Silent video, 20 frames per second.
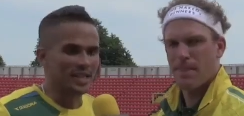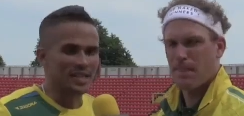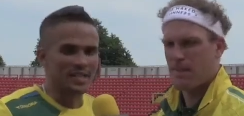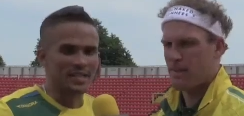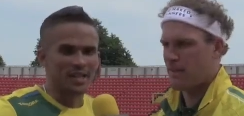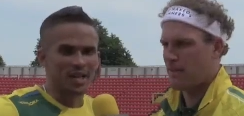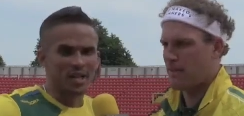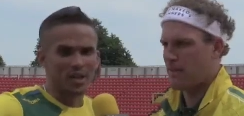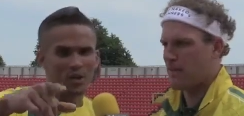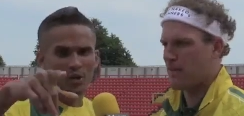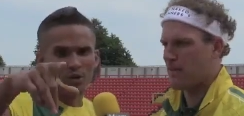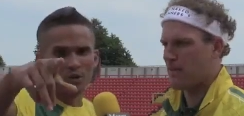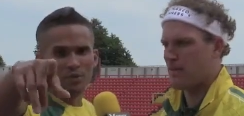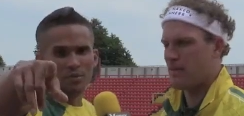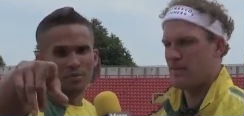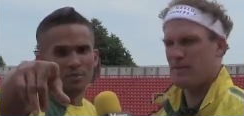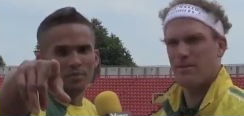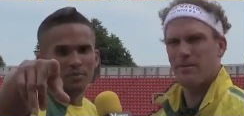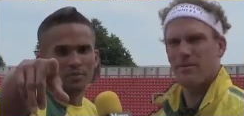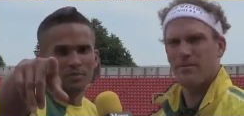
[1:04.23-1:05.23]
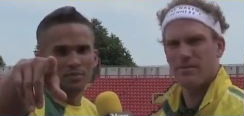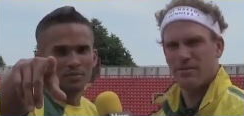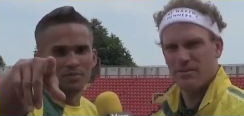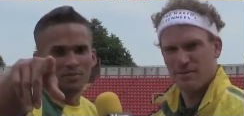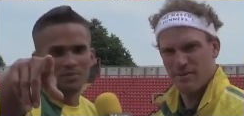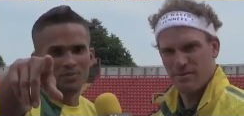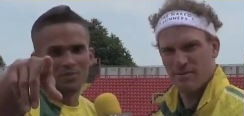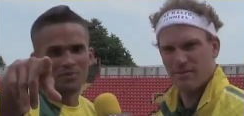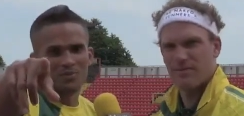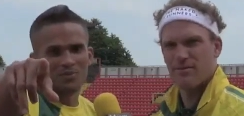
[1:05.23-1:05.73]
Speaker 1: out to Delta Goodrem
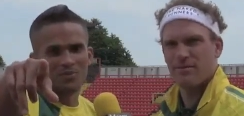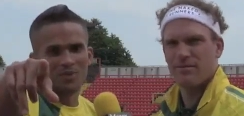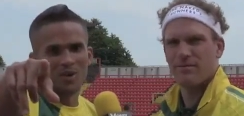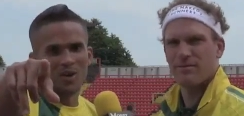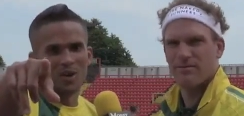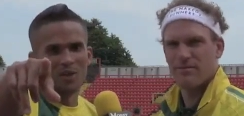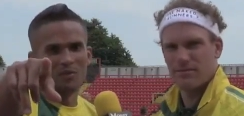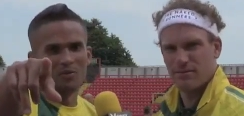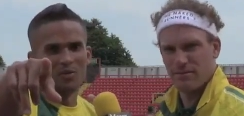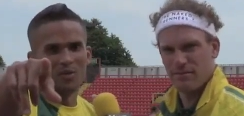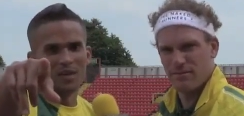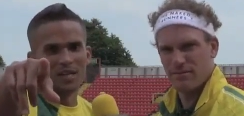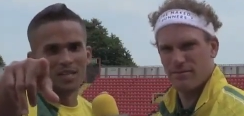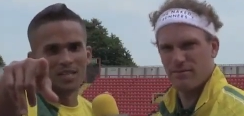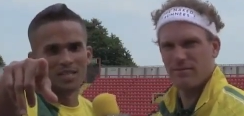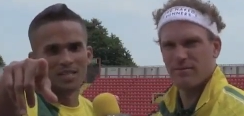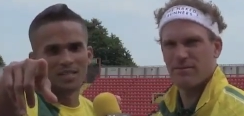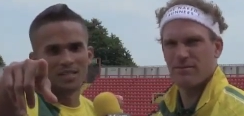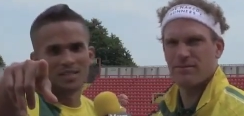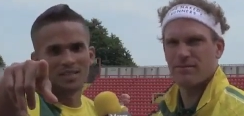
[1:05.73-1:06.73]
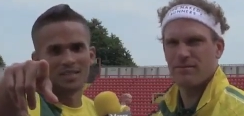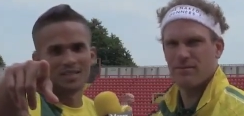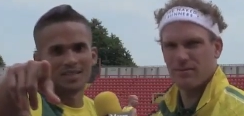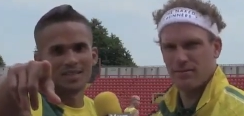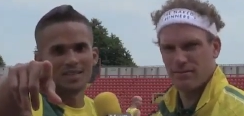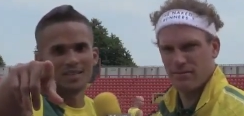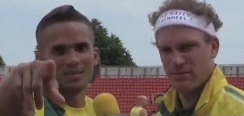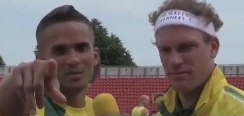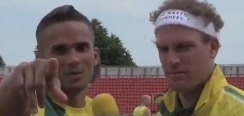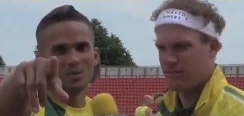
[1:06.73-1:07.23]
on The Voice,
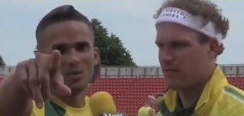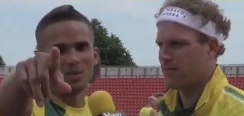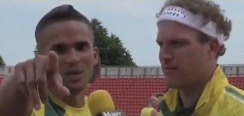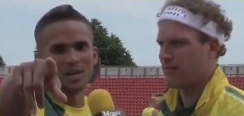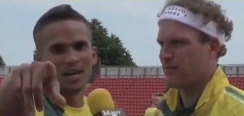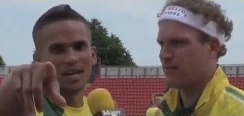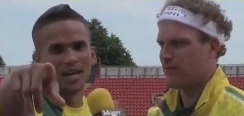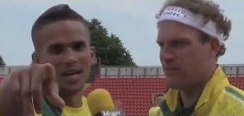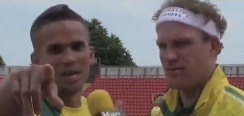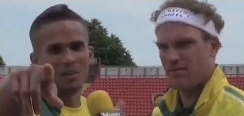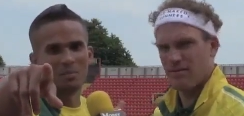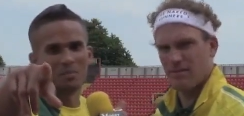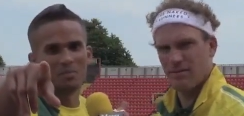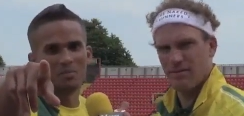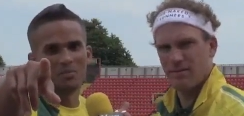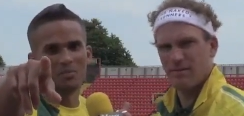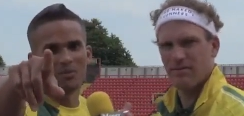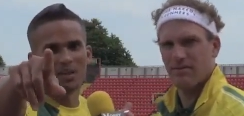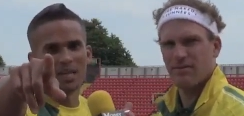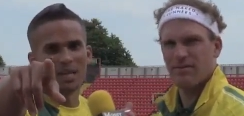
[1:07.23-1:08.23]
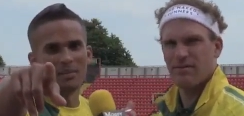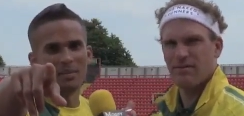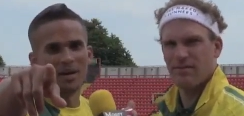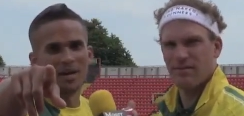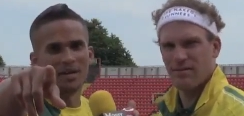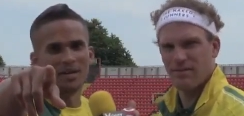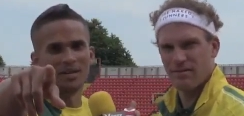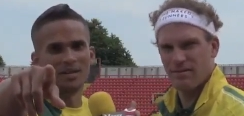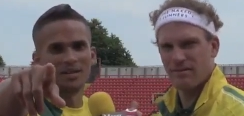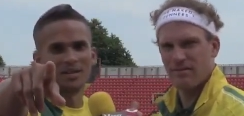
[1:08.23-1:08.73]
will.i.am, Ricky
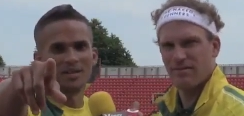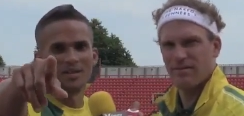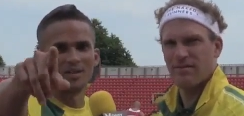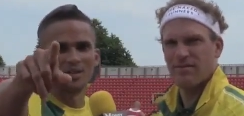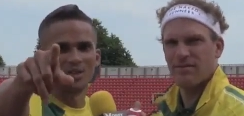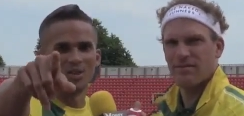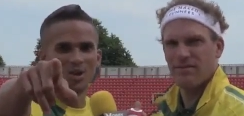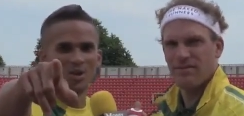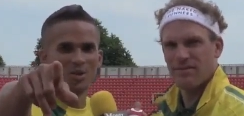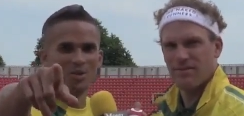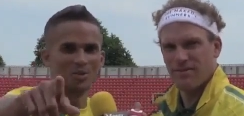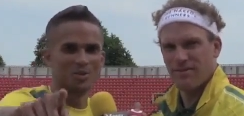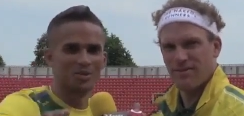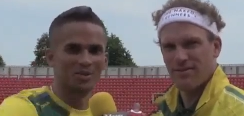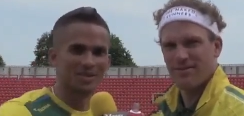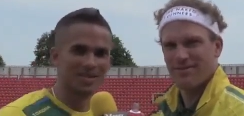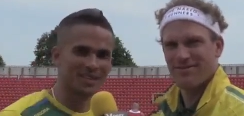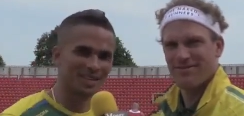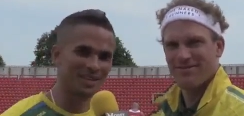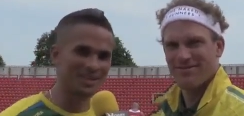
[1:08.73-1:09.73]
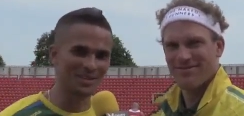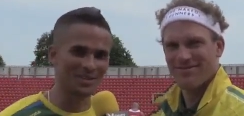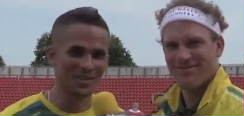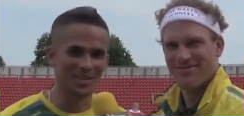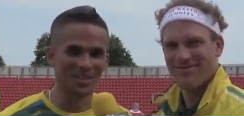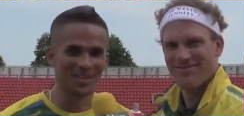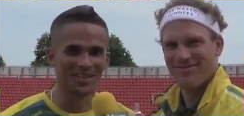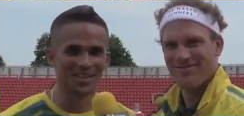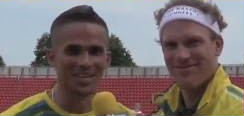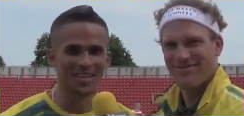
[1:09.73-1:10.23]
Martin, Joe, keep doing
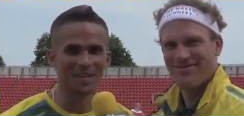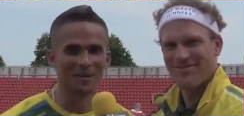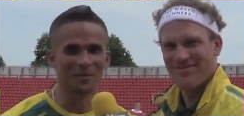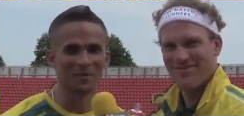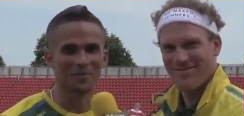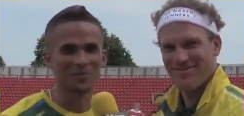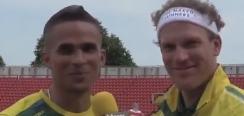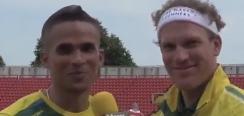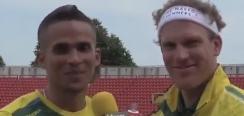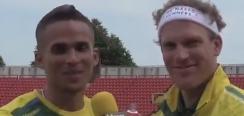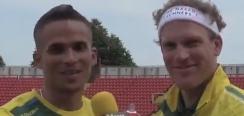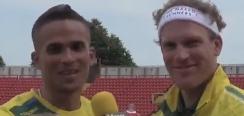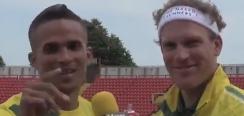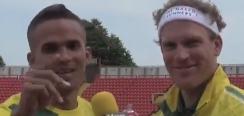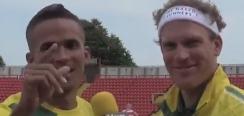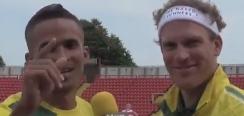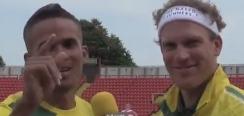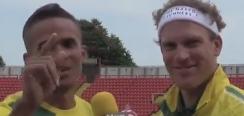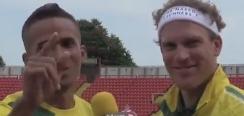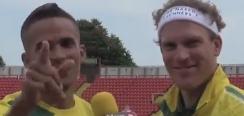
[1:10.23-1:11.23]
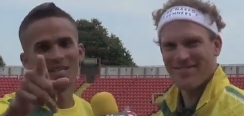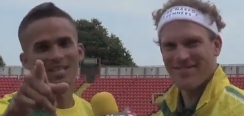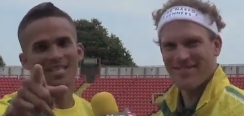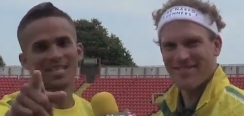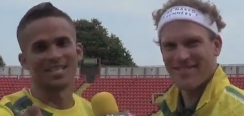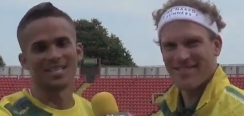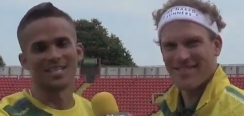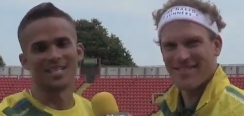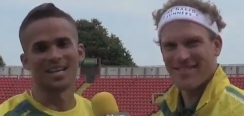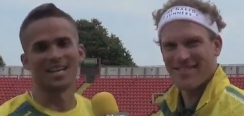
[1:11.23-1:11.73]
your thing. I want to
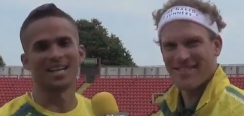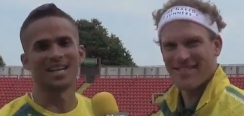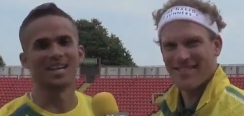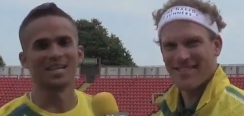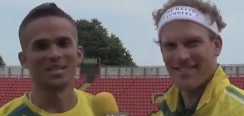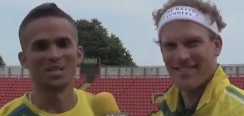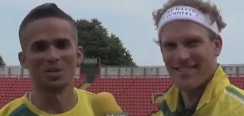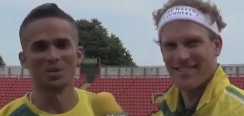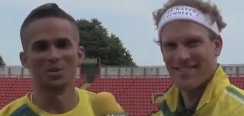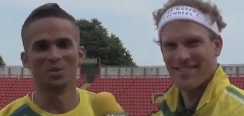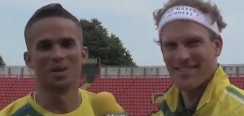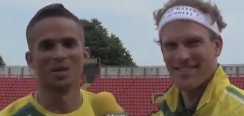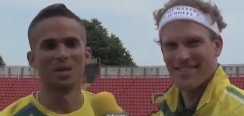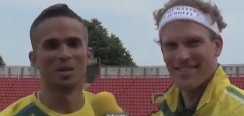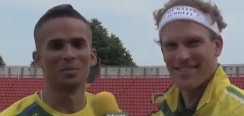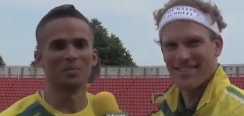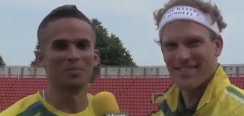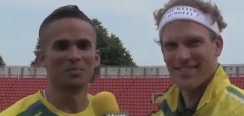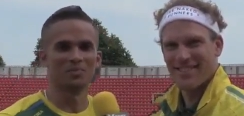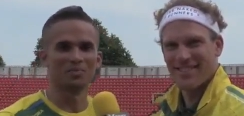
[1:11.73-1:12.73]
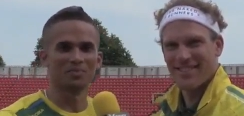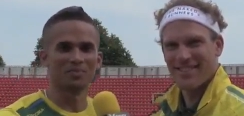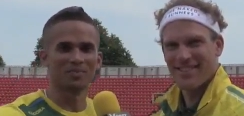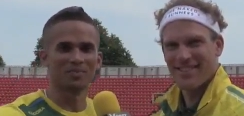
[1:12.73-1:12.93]
send a shout out to um,